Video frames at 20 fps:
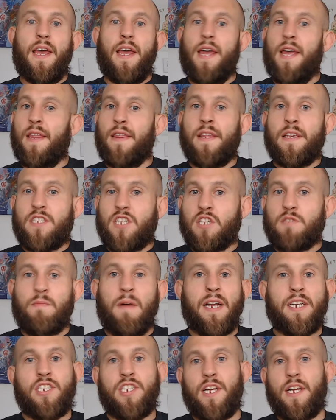this is
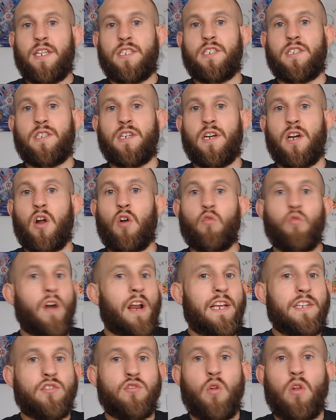my chance to
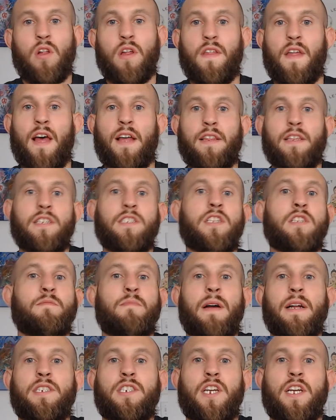erase all of that. This is
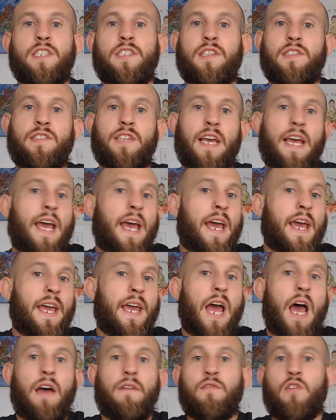my chance to say,
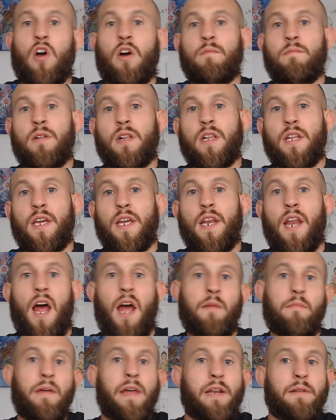hey, I've come clean.
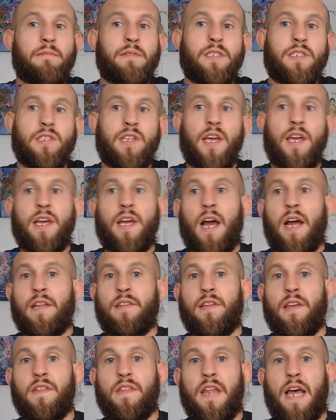I made a mistake. I
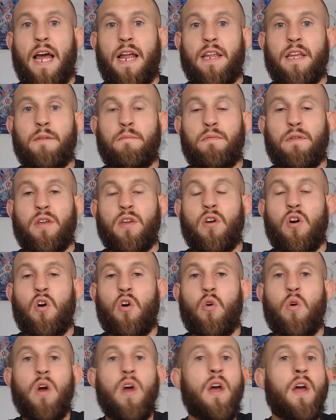did that
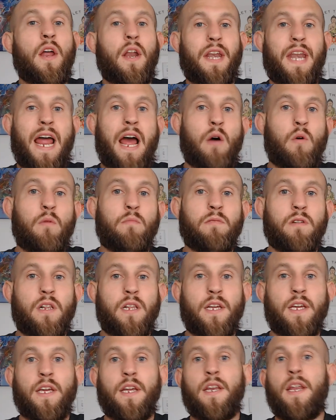EPO. Now I'm
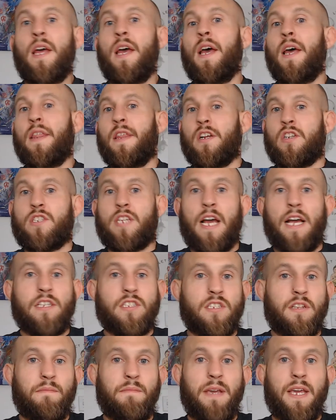clean. They're
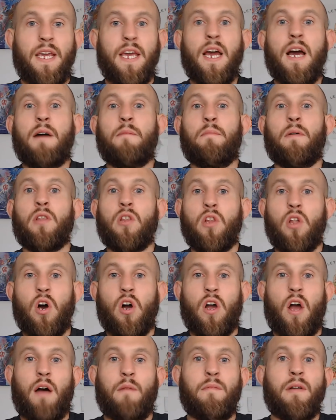testing me. But
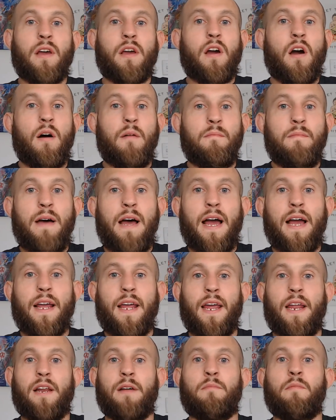look, I'm going to come back
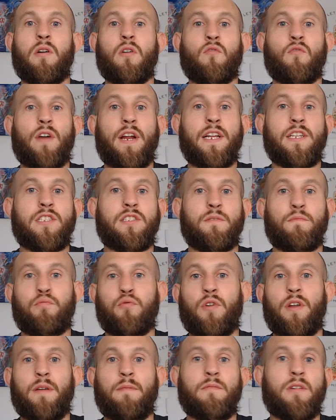and I'm going to reign
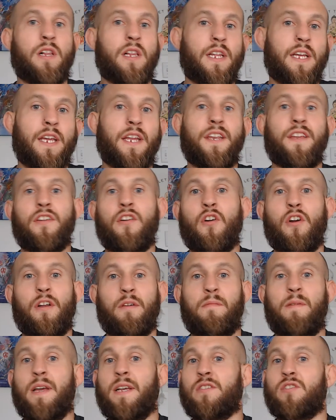supreme clean. You know what I
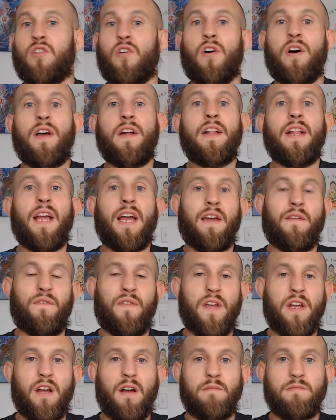mean? So if
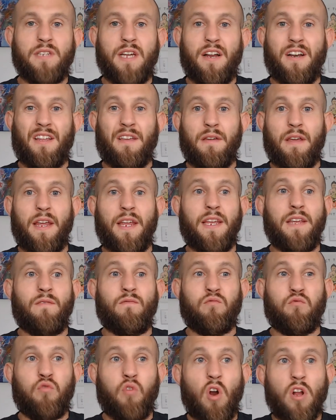he comes out and
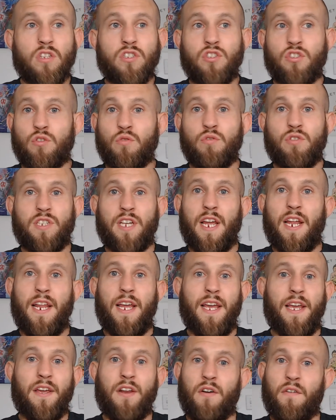he runs through
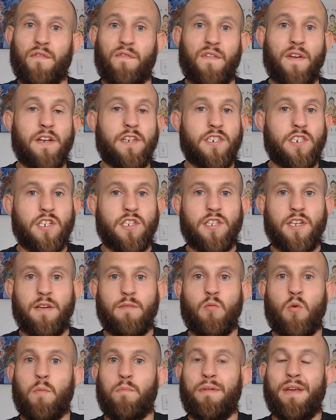Sandhagen or finishes
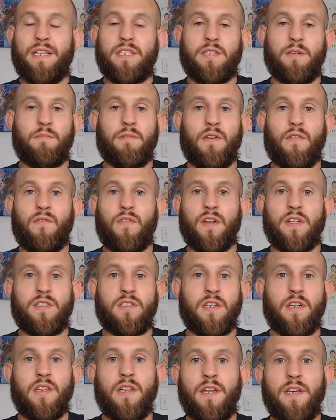him or beats him
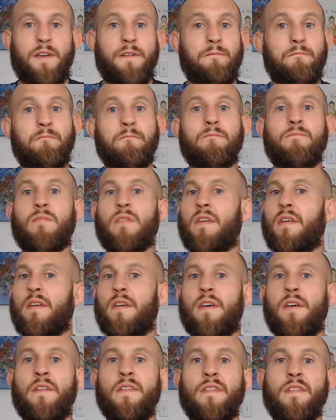convincingly,
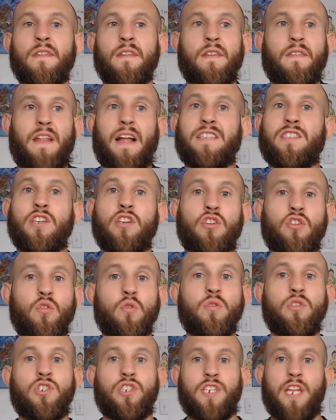that's a
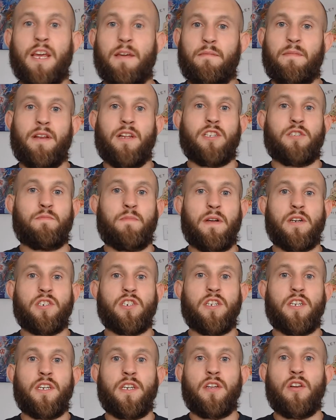huge statement,
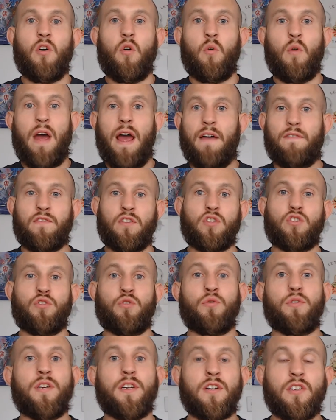especially, you know, after
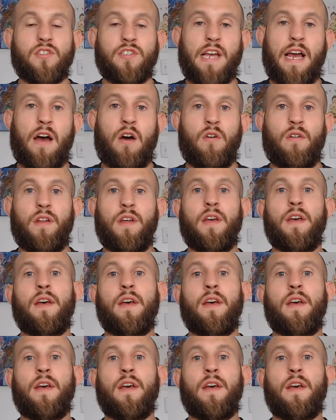2 years out,